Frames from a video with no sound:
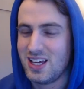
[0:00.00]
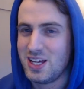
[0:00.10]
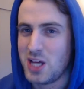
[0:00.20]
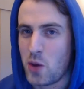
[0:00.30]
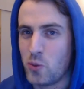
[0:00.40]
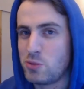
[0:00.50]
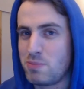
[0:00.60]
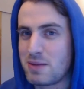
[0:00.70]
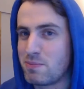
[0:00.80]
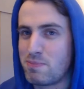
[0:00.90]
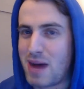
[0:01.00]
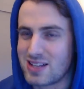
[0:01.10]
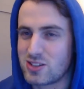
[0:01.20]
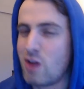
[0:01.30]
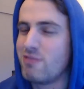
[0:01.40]
It wasn't being
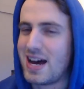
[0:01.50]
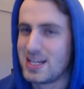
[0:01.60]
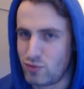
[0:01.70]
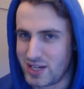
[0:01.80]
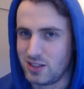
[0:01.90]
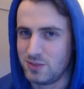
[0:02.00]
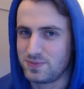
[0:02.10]
passed off as real.